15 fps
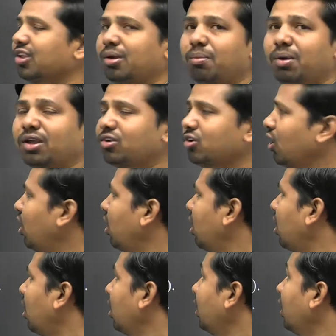image
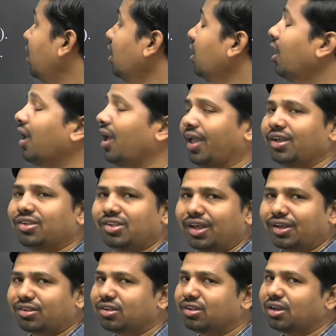in
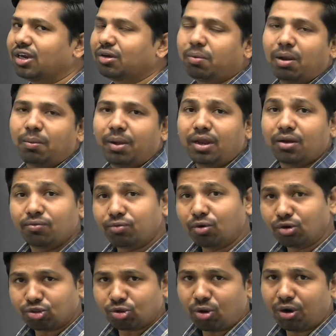x-axis, it will be in
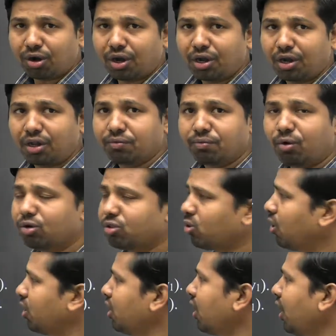fourth quadrant. In fourth
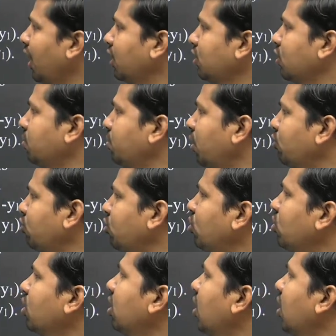quadrant, x is positive